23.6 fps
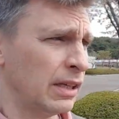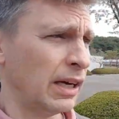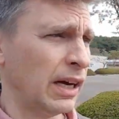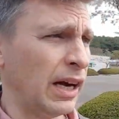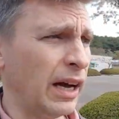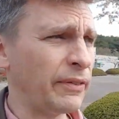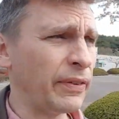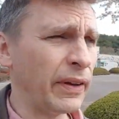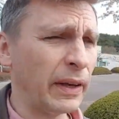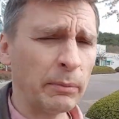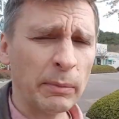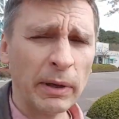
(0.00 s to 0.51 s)

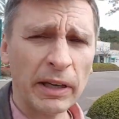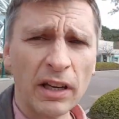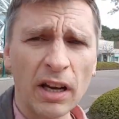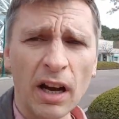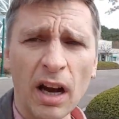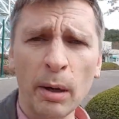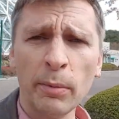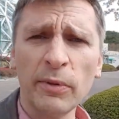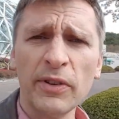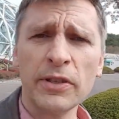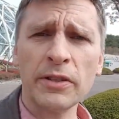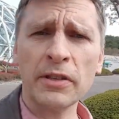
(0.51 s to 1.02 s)
I've had many
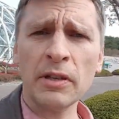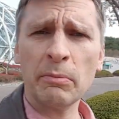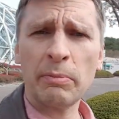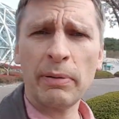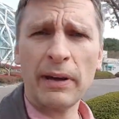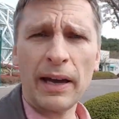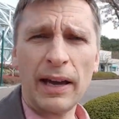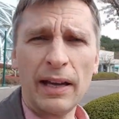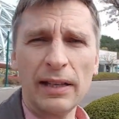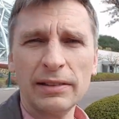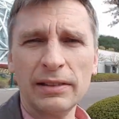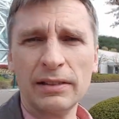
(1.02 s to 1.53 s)
hobbies in the
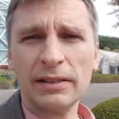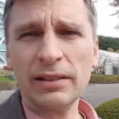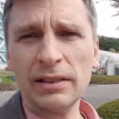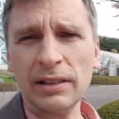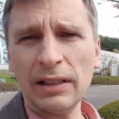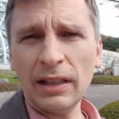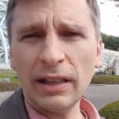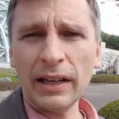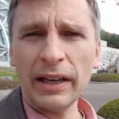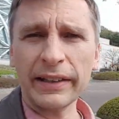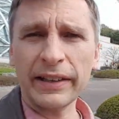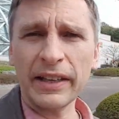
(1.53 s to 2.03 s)
past.
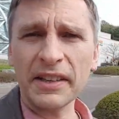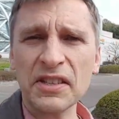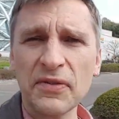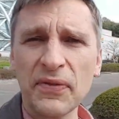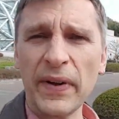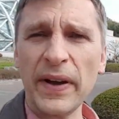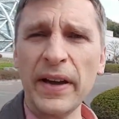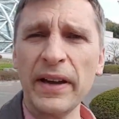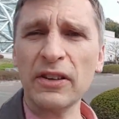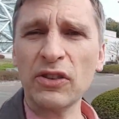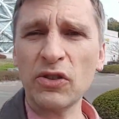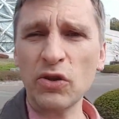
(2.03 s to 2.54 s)
I guess
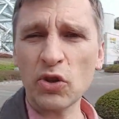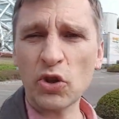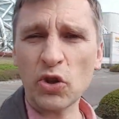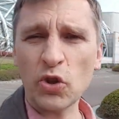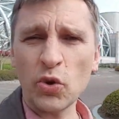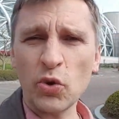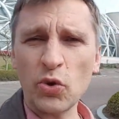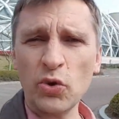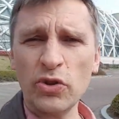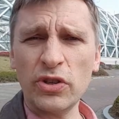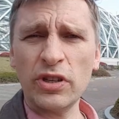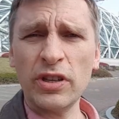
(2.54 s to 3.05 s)
if I had to
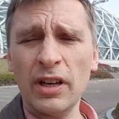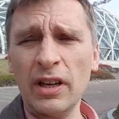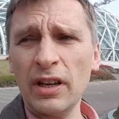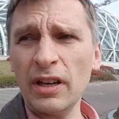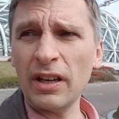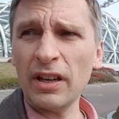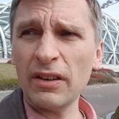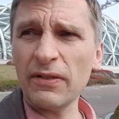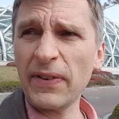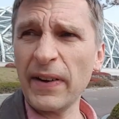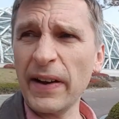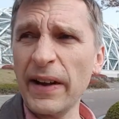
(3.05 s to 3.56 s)
choose,
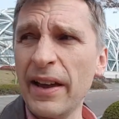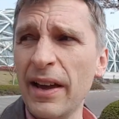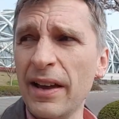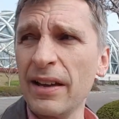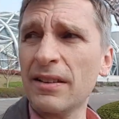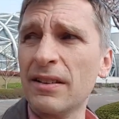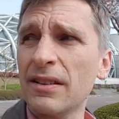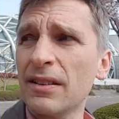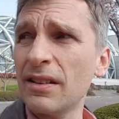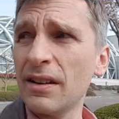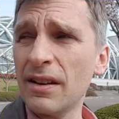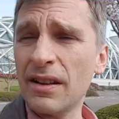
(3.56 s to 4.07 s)
if I had
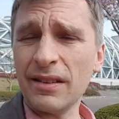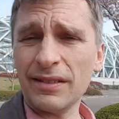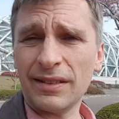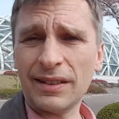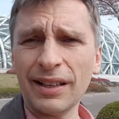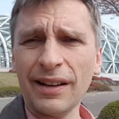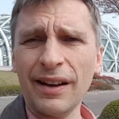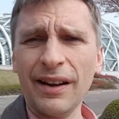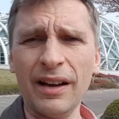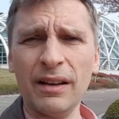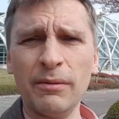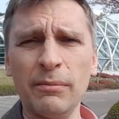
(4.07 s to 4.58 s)
the
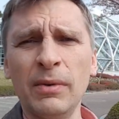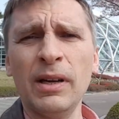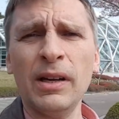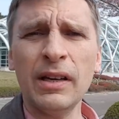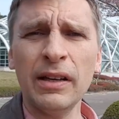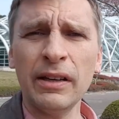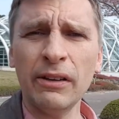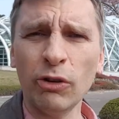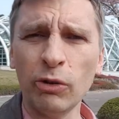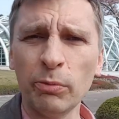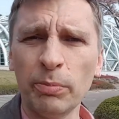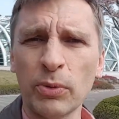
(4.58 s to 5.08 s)
time,
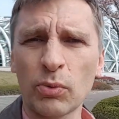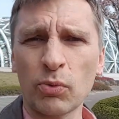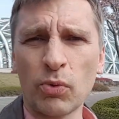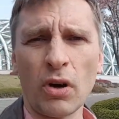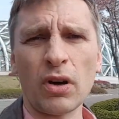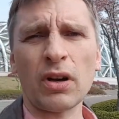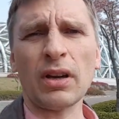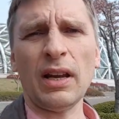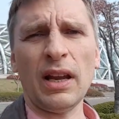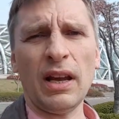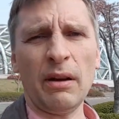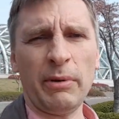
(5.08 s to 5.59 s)
it would be
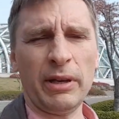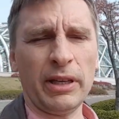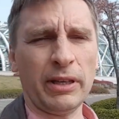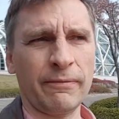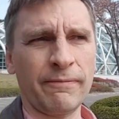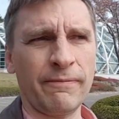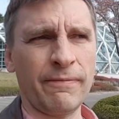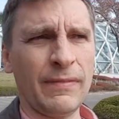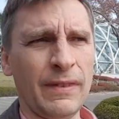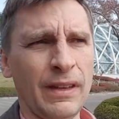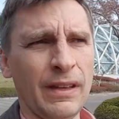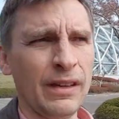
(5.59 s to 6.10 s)
rock climbing.
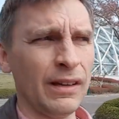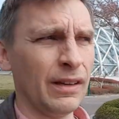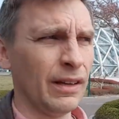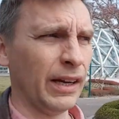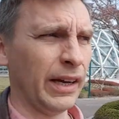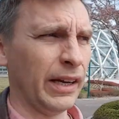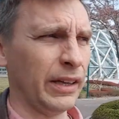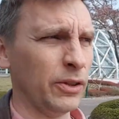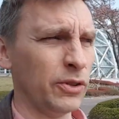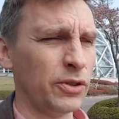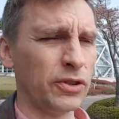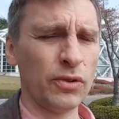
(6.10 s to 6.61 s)

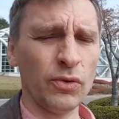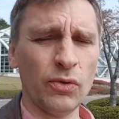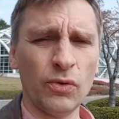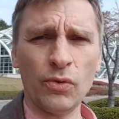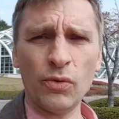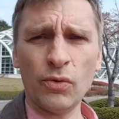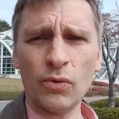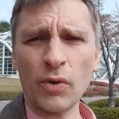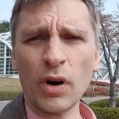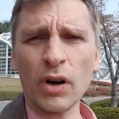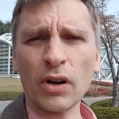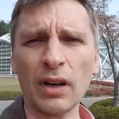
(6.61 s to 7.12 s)
I used
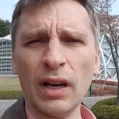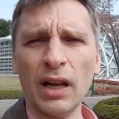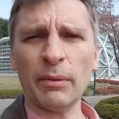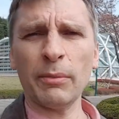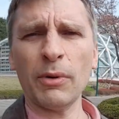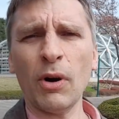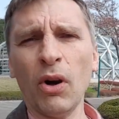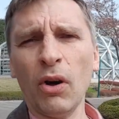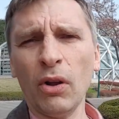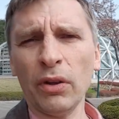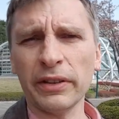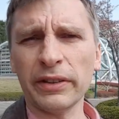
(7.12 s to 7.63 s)
to rock
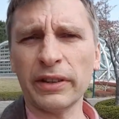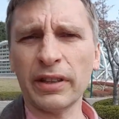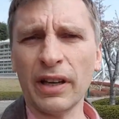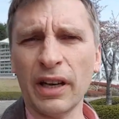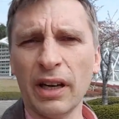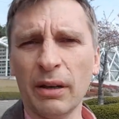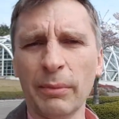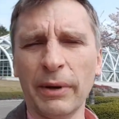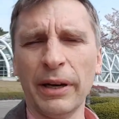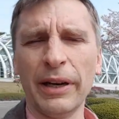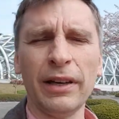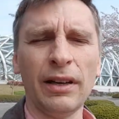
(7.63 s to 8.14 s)
climb all the
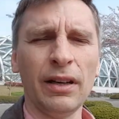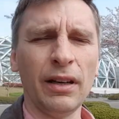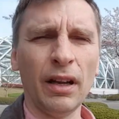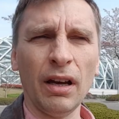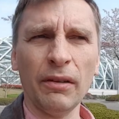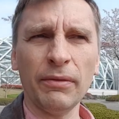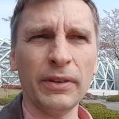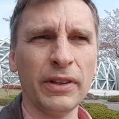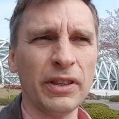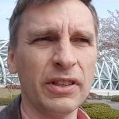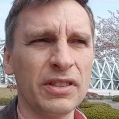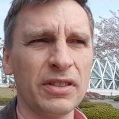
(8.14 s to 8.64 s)
time. I
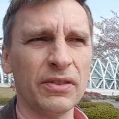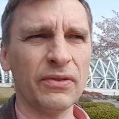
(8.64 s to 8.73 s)
love it. It's